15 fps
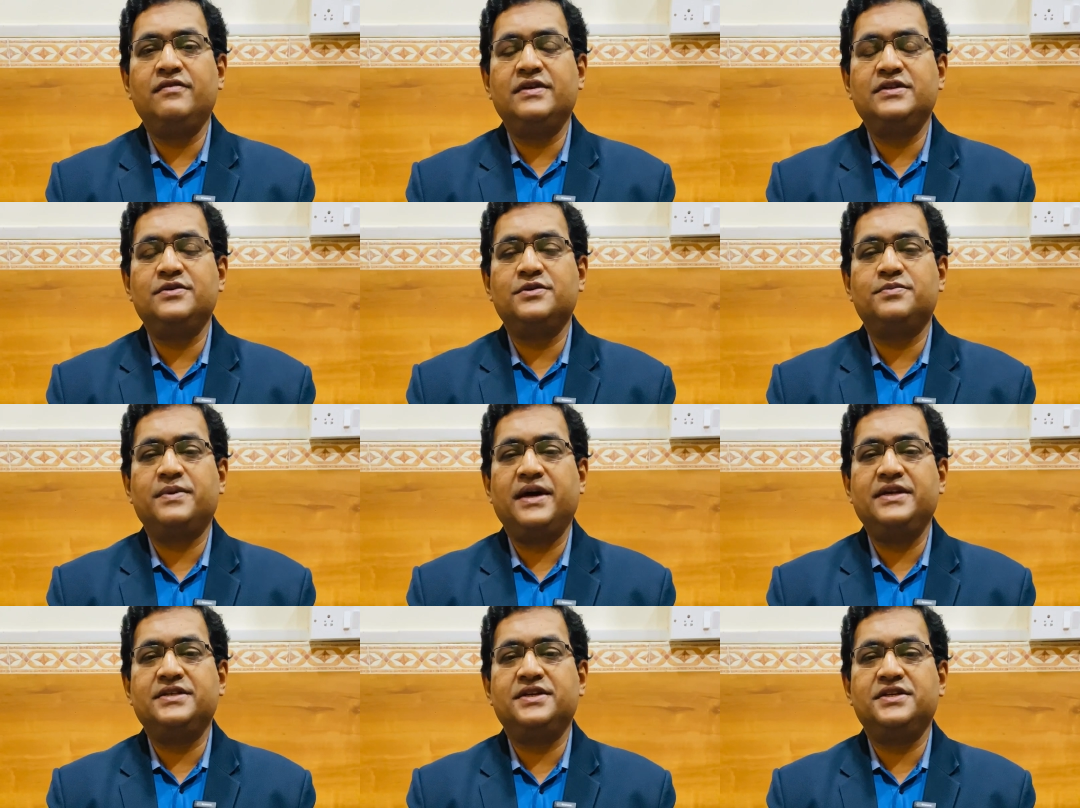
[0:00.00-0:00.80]
invasive
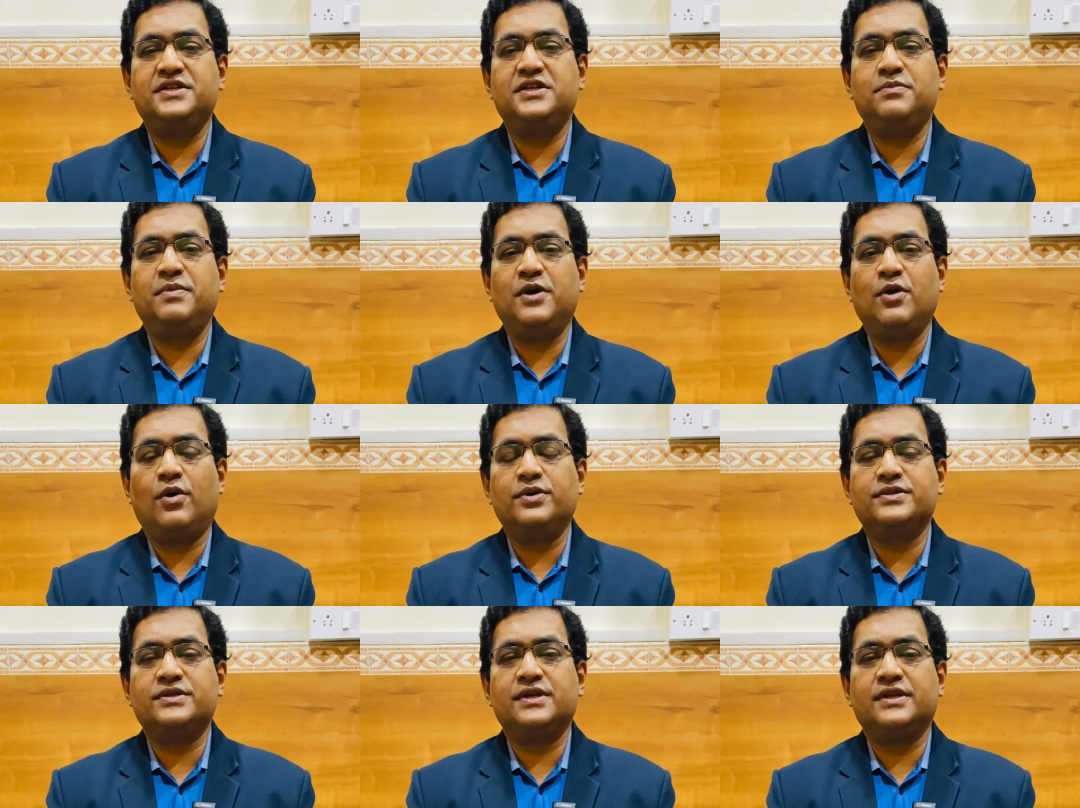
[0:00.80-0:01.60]
spine surgery,
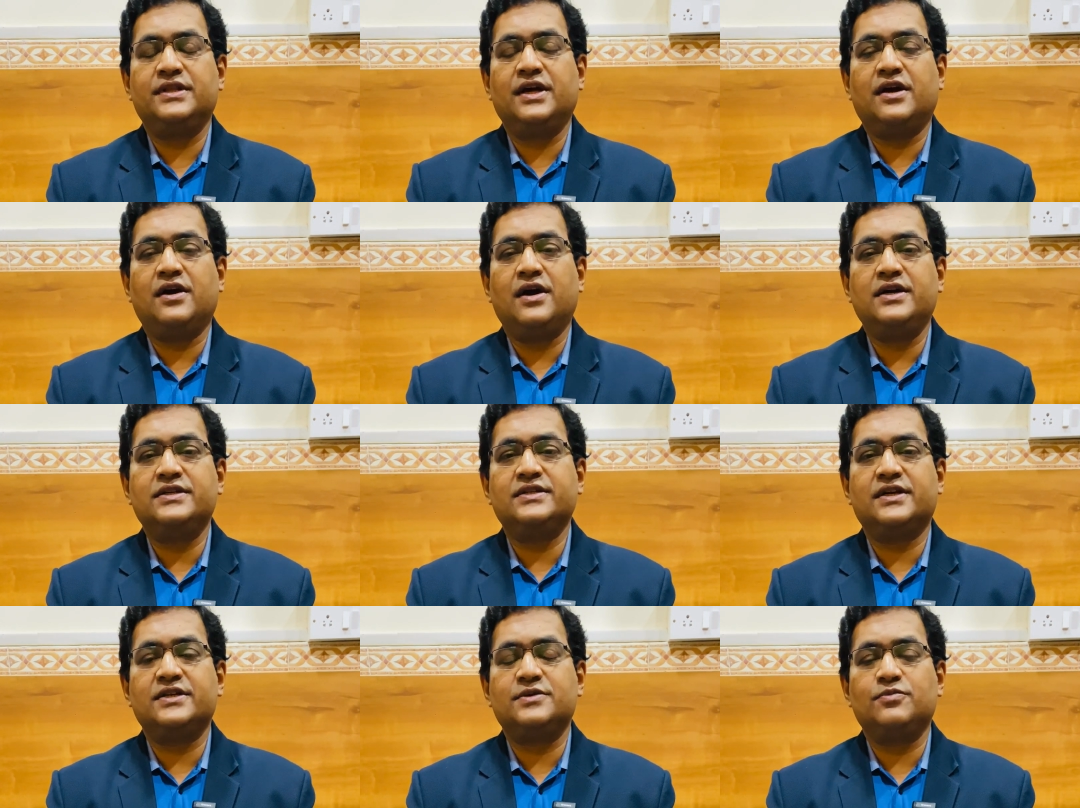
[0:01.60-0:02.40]
because the
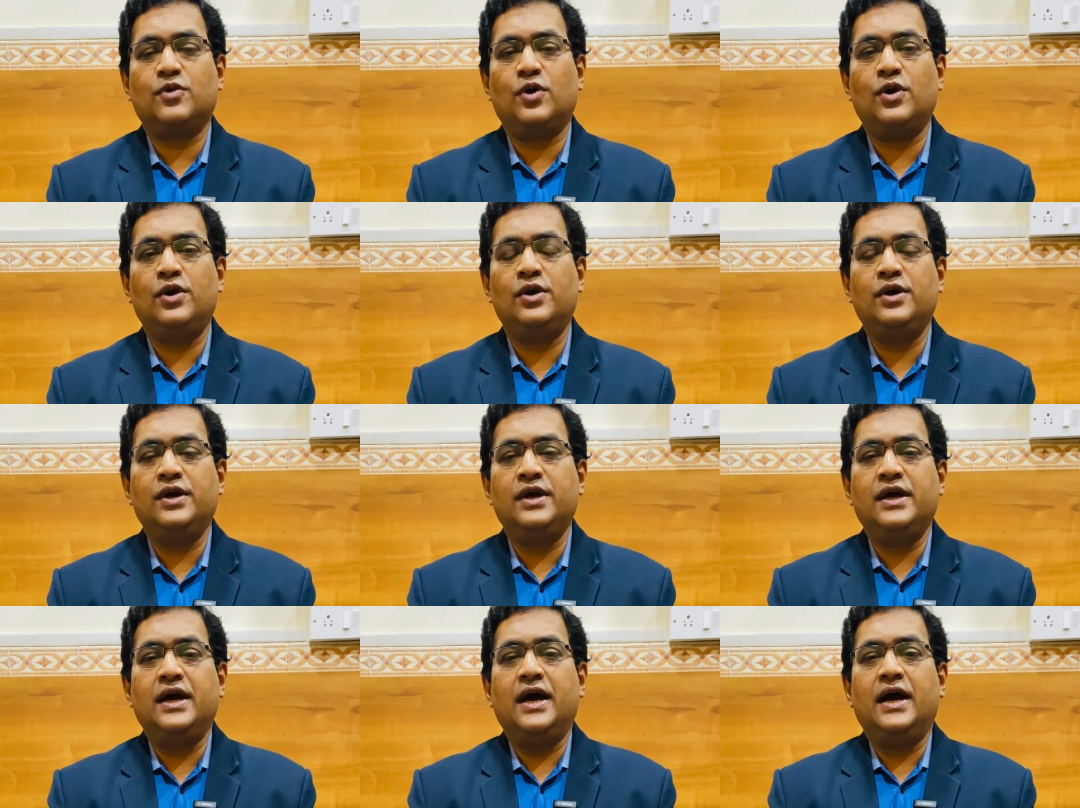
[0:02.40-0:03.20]
cuts are small,
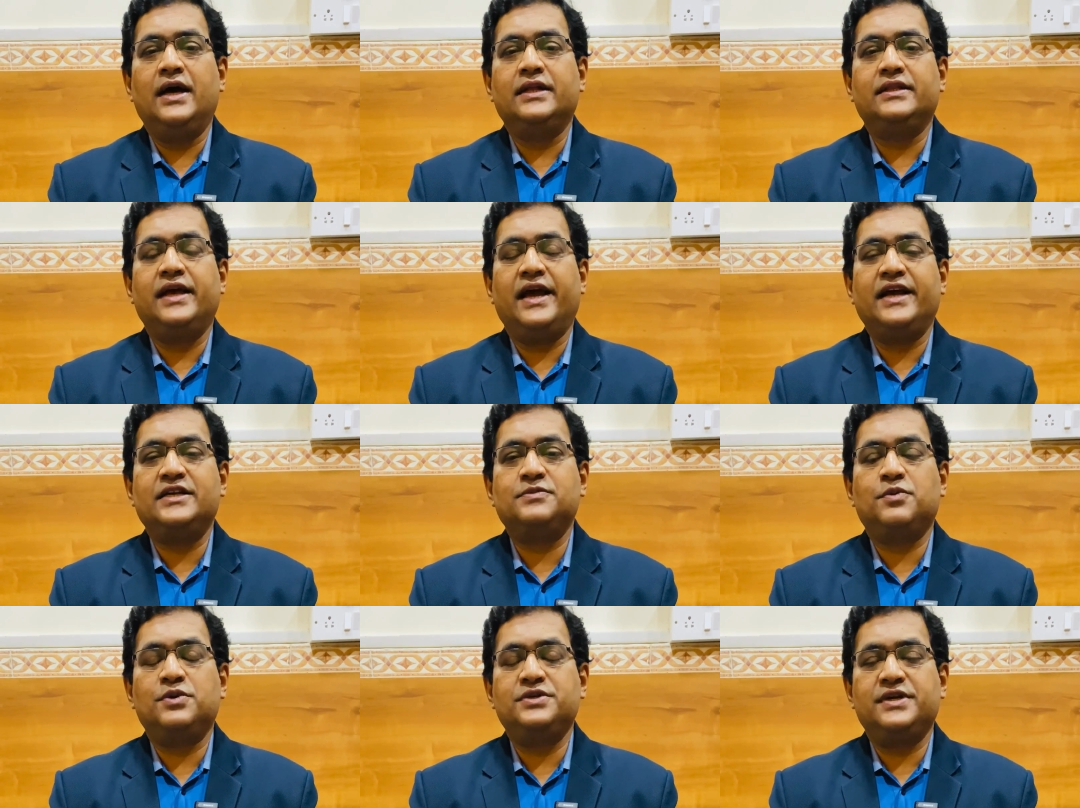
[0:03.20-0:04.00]
the
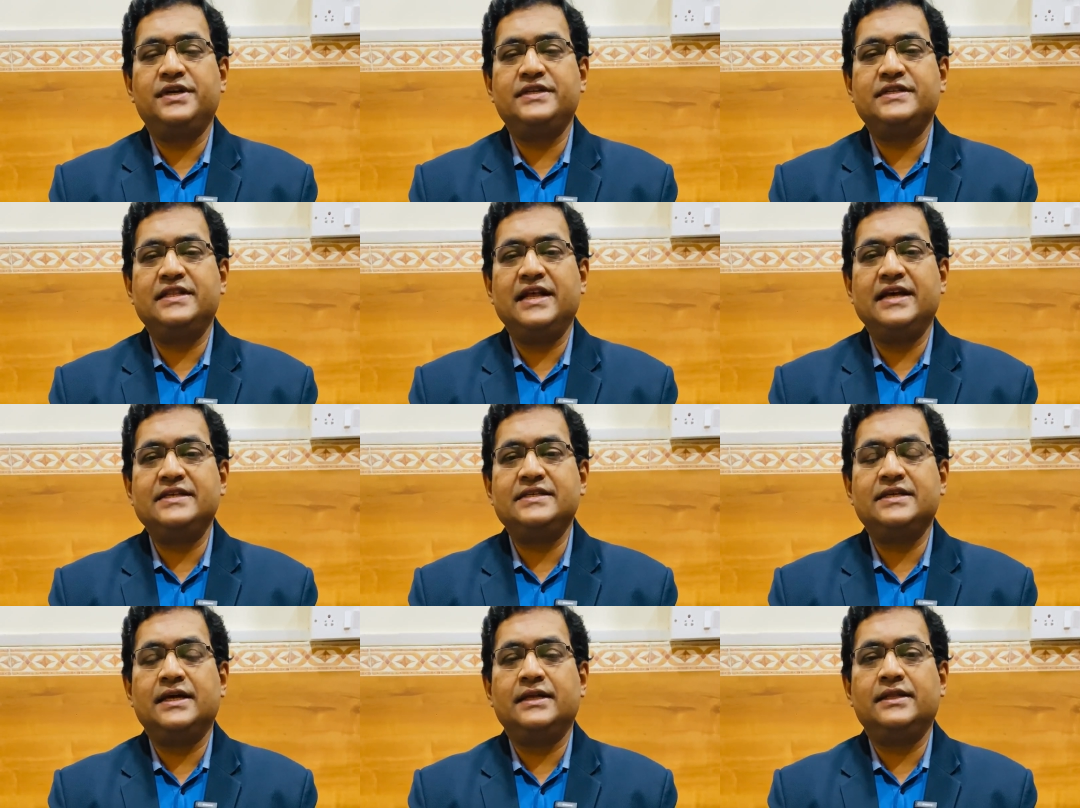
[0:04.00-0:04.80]
exposure is
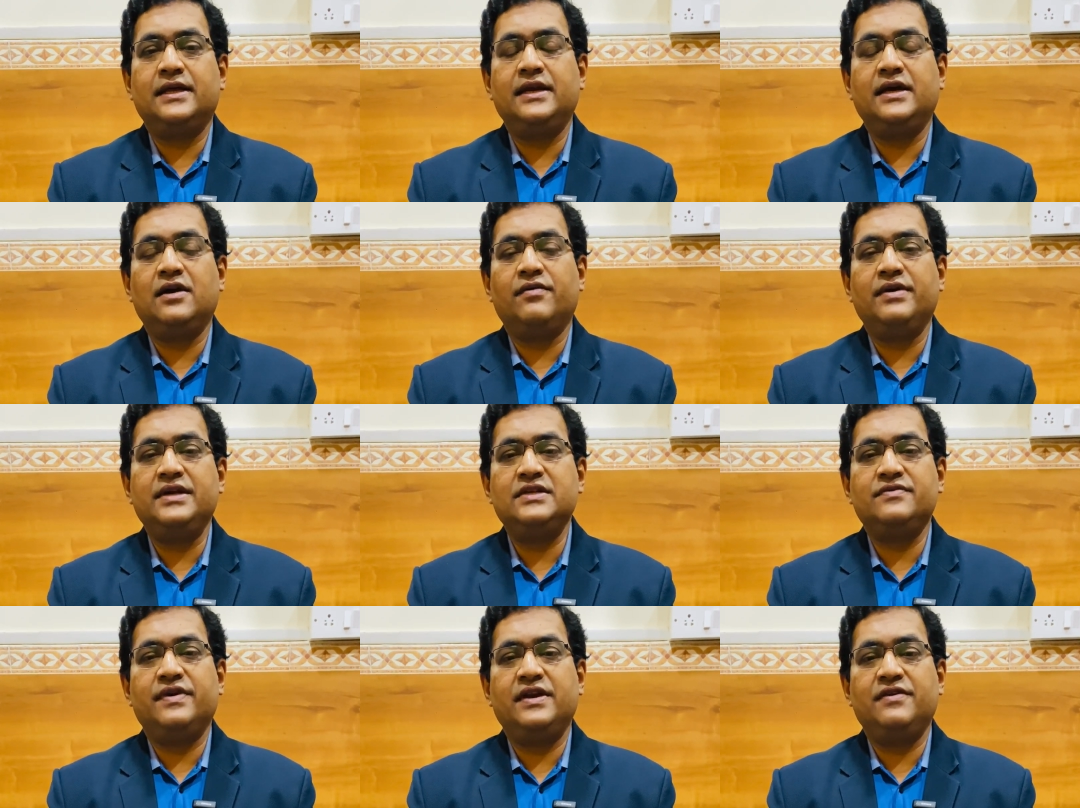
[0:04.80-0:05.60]
less, the recovery
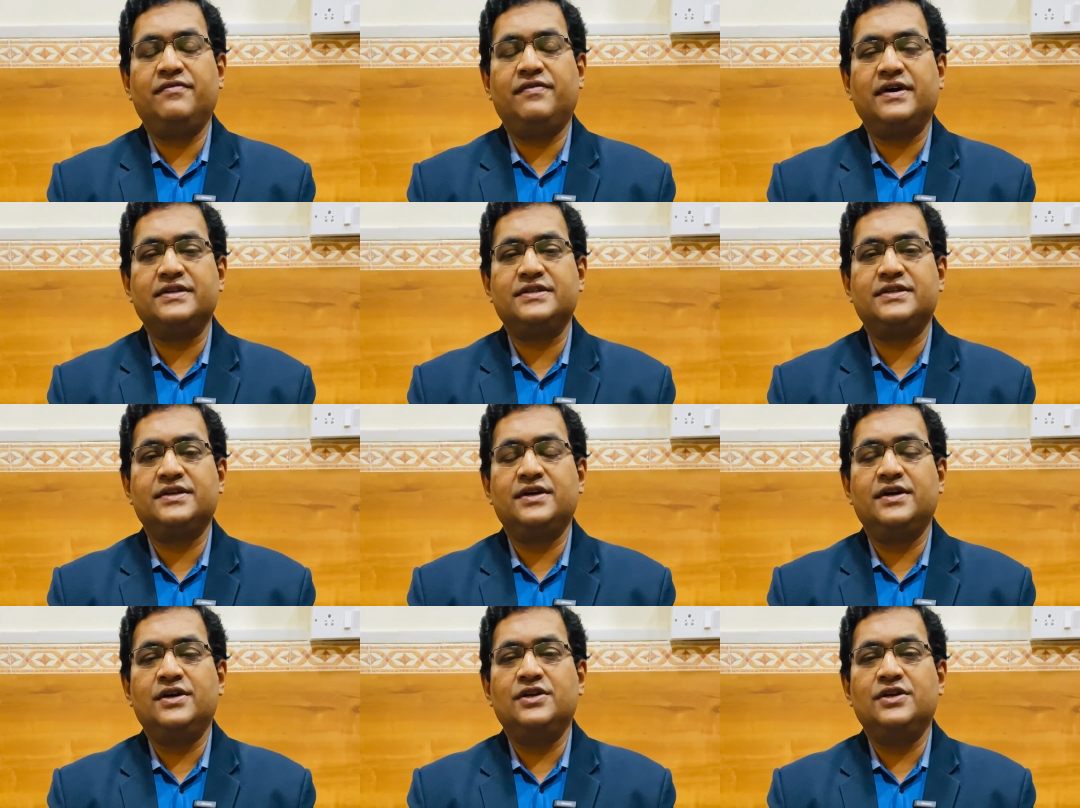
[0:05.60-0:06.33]
is very fast.